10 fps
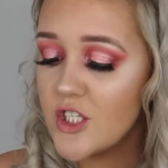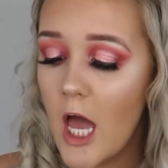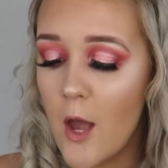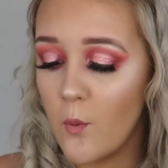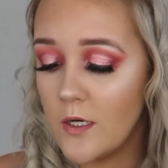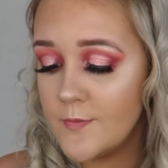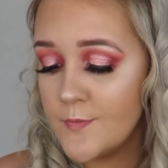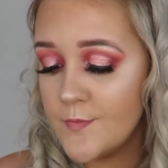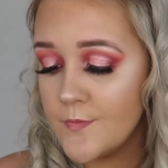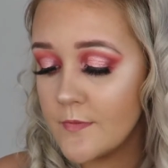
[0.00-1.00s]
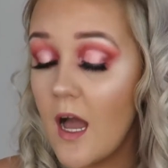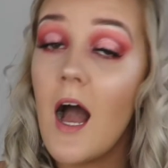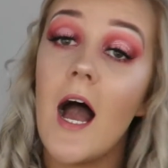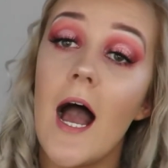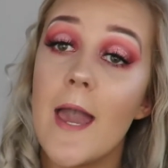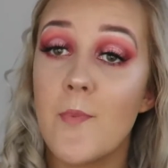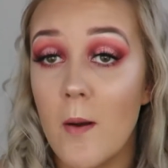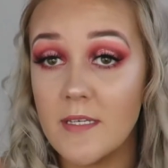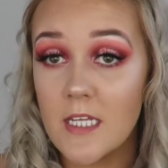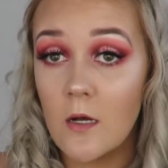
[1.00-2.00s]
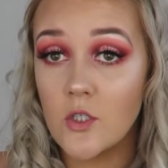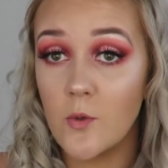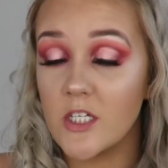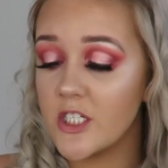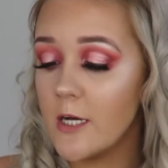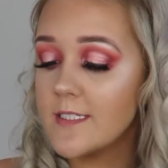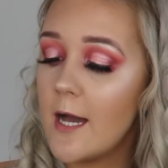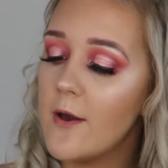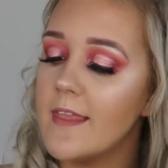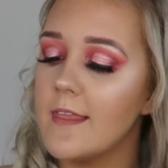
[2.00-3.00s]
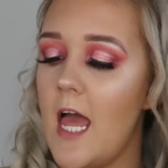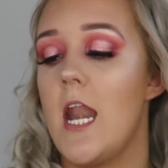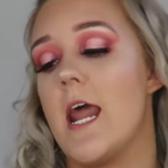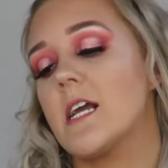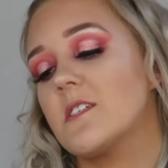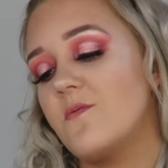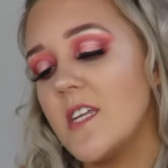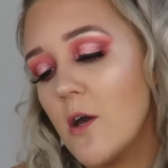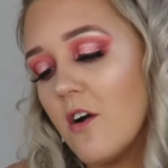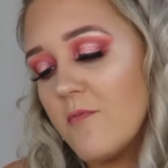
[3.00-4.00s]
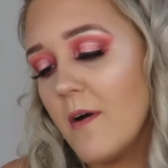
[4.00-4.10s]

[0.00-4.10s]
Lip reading: So, I promised I would do a shout out in a next video of